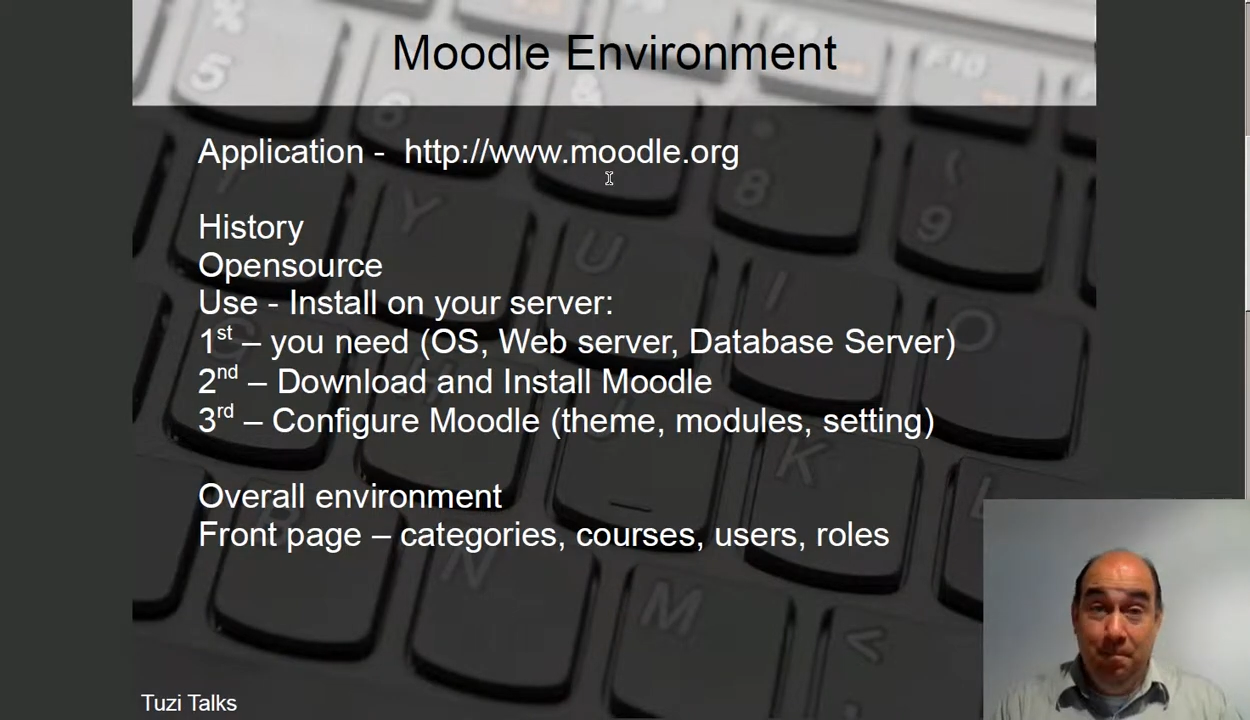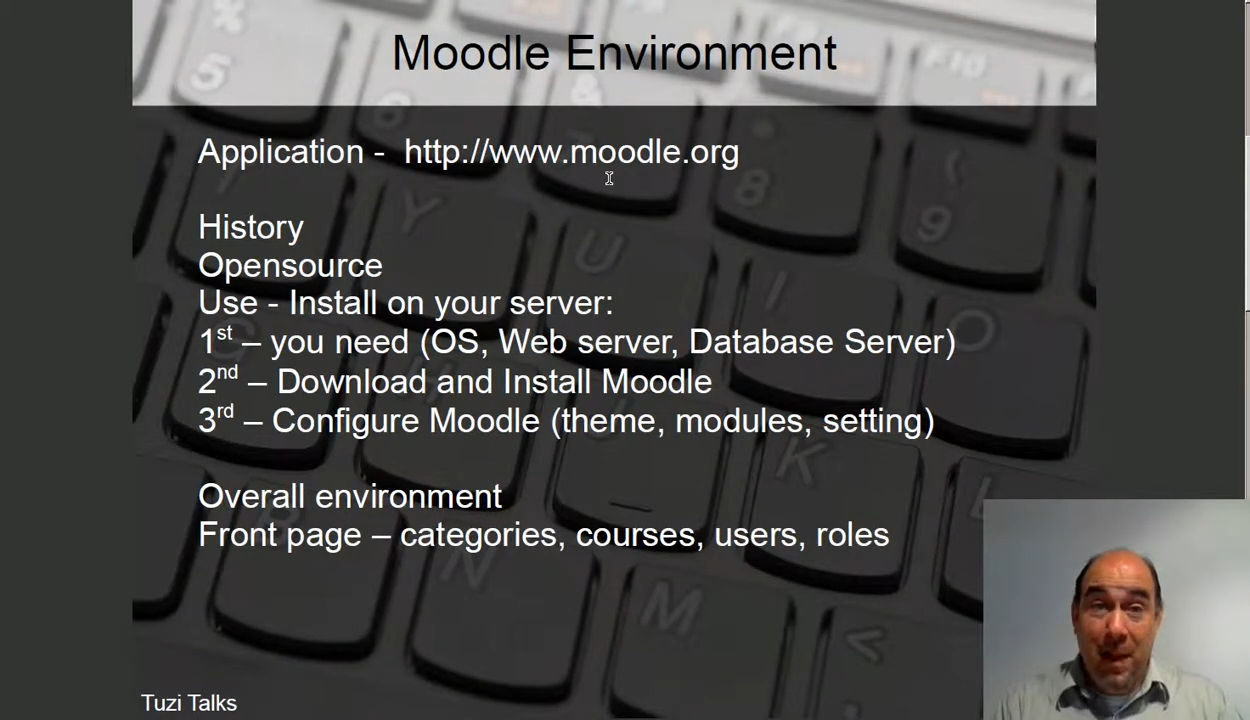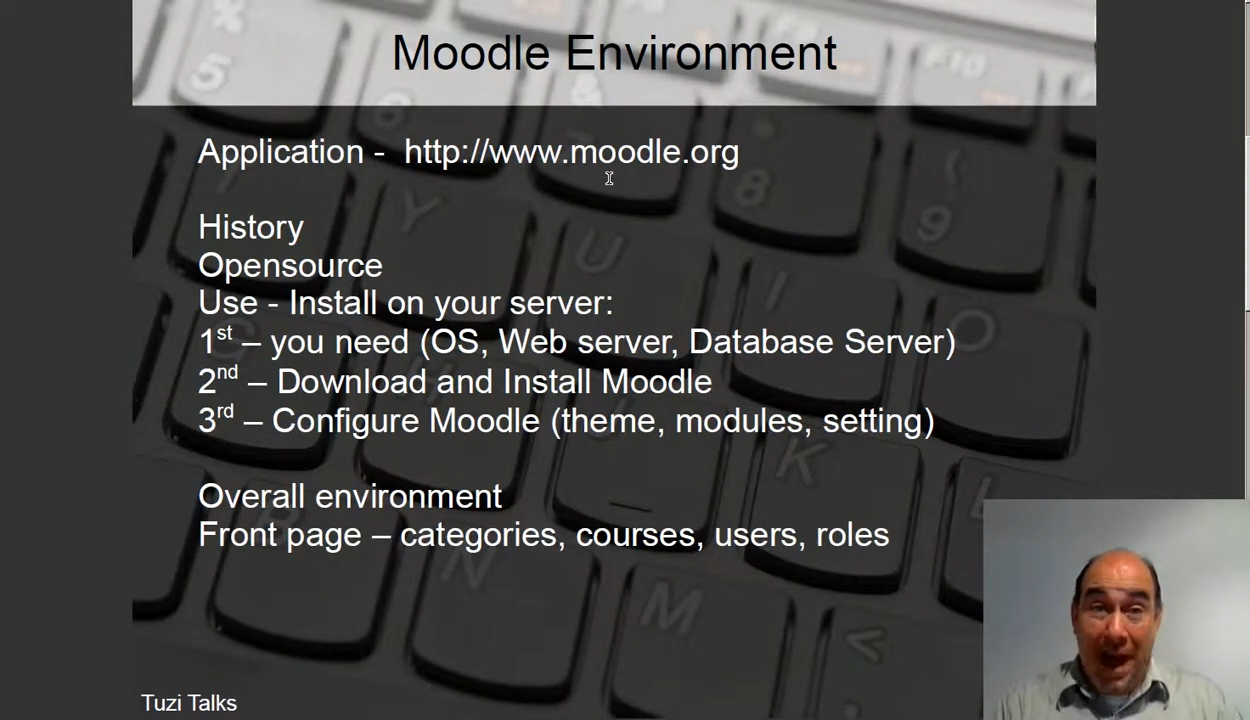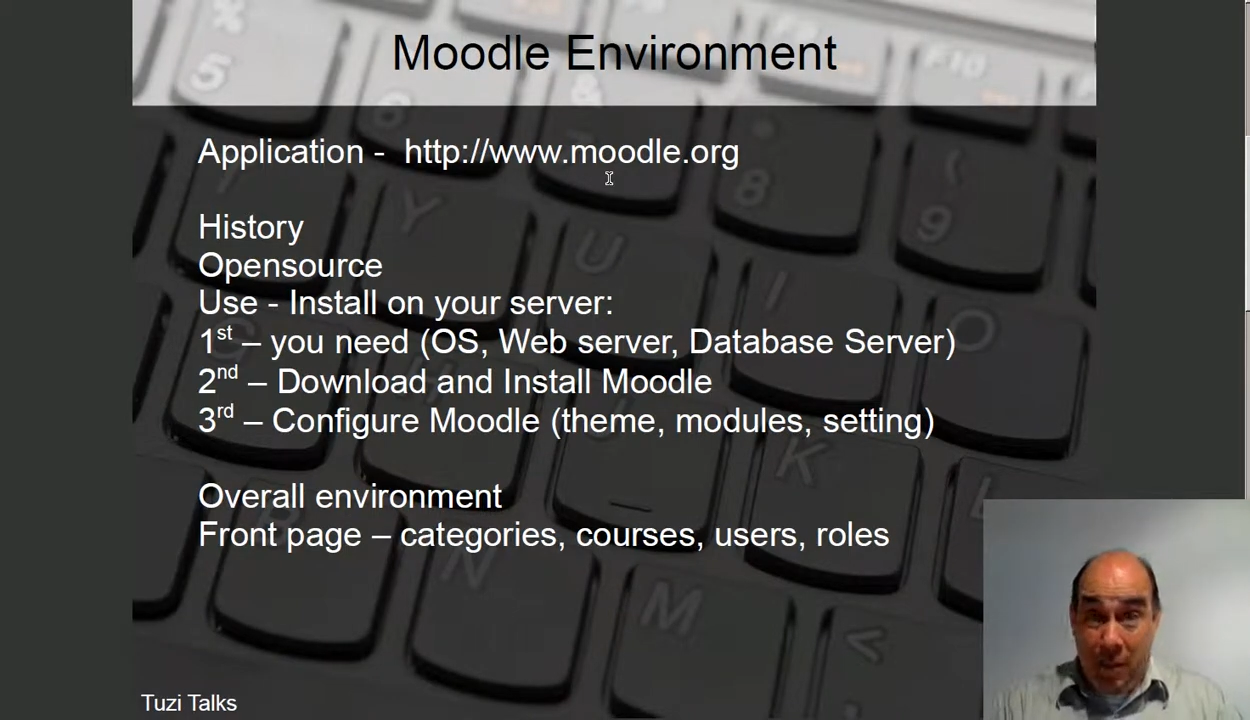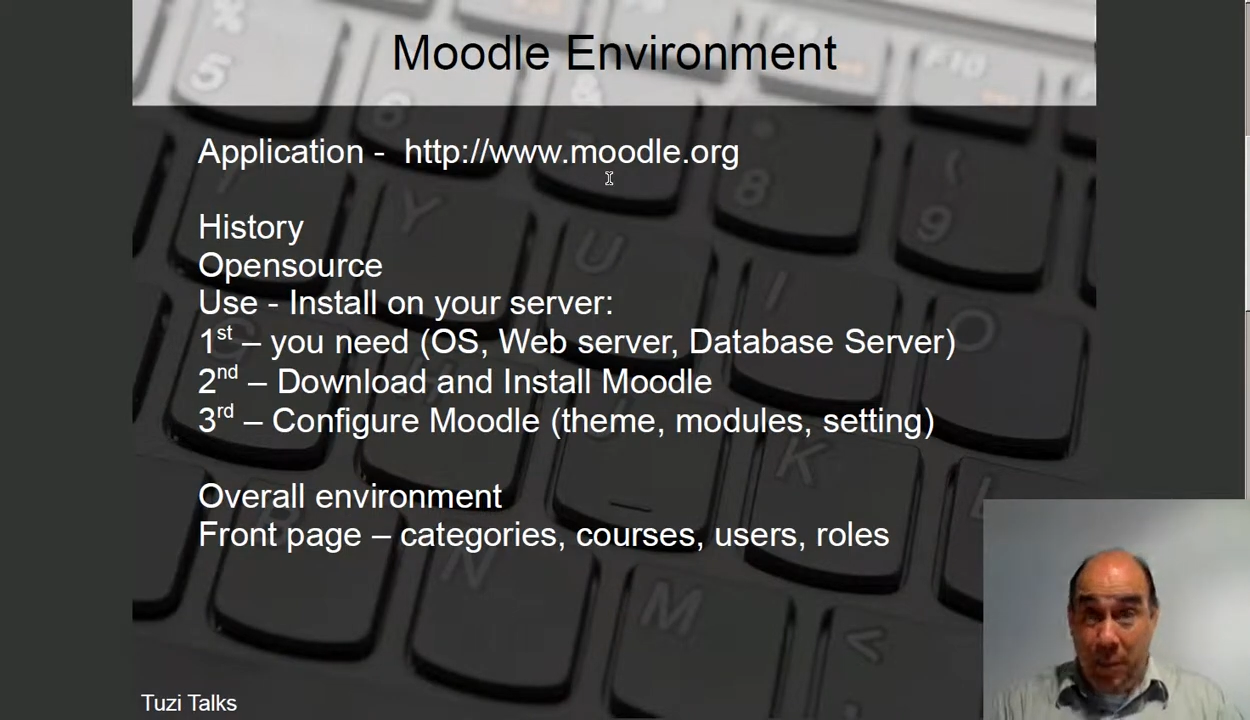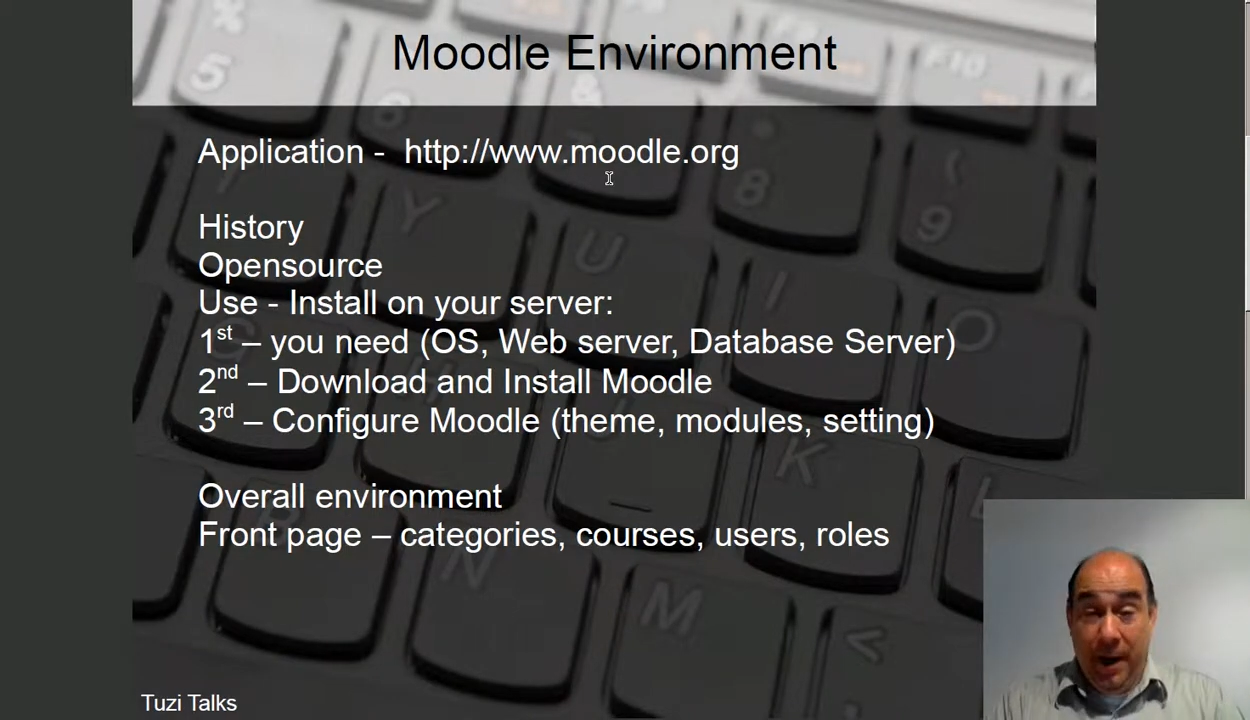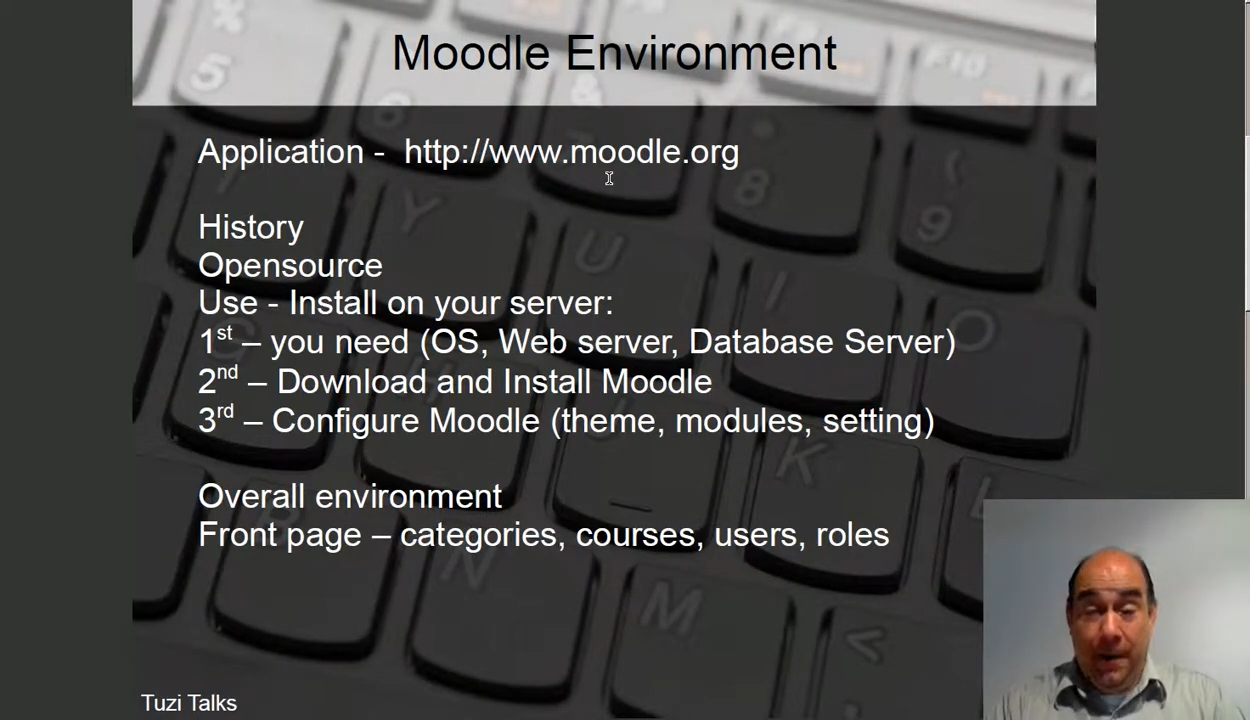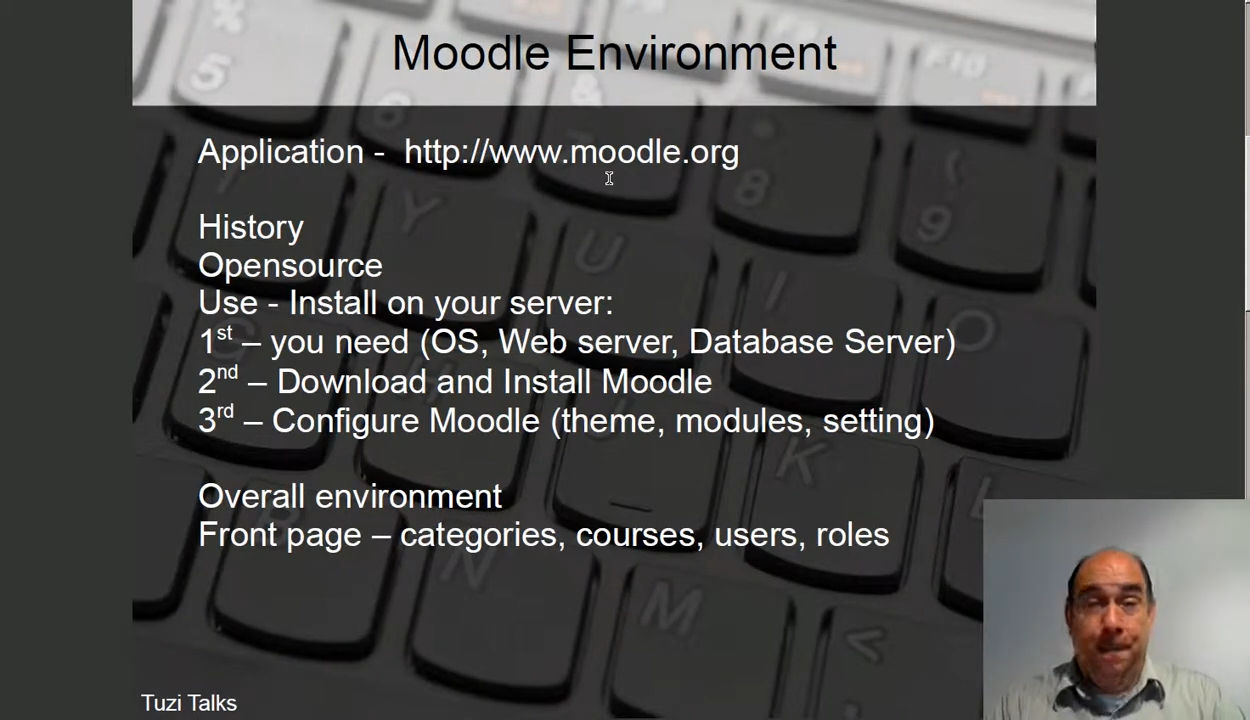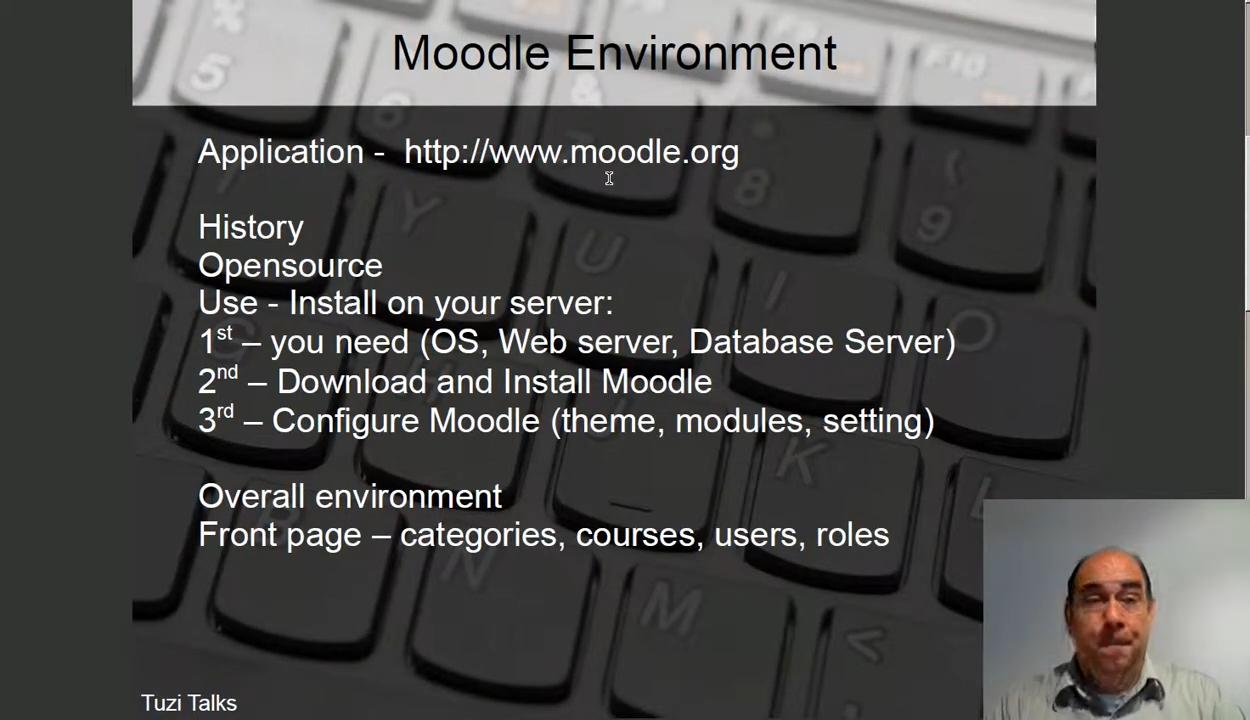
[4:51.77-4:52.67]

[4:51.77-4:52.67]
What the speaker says: out there.